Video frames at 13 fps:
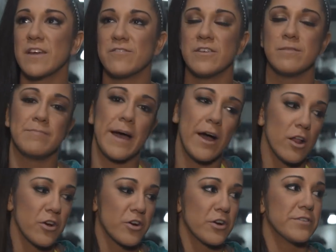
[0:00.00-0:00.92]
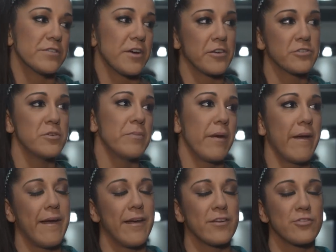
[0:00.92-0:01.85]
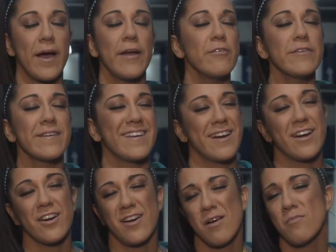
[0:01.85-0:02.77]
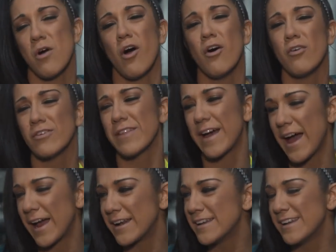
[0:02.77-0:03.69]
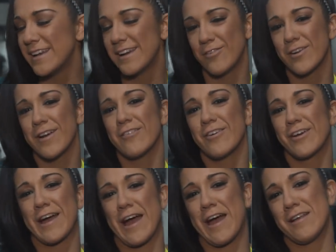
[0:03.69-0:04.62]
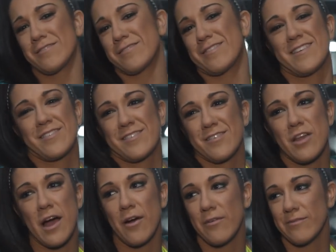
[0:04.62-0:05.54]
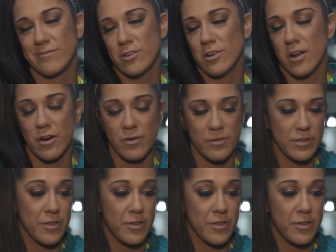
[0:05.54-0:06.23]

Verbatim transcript: Finn Balor and Sasha Banks. I don't care. I'm over that. Whatever, guys. It's not you know